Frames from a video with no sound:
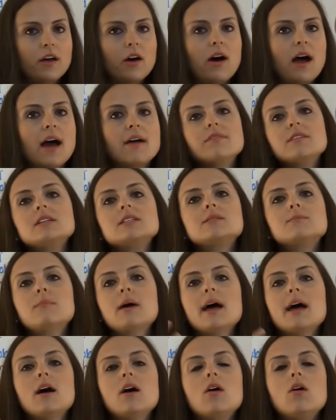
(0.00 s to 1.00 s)
They'll have this
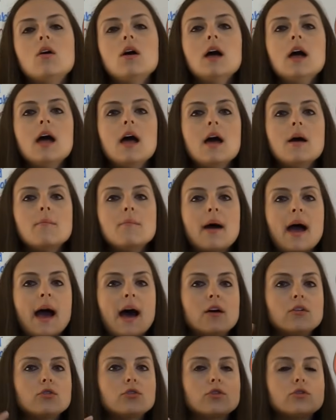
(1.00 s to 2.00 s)
pale
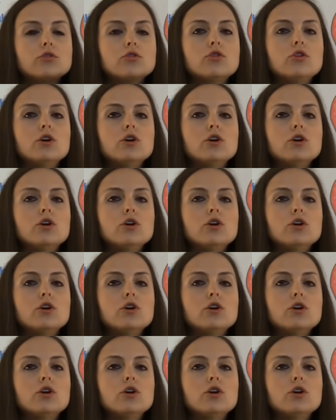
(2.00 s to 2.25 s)
pallor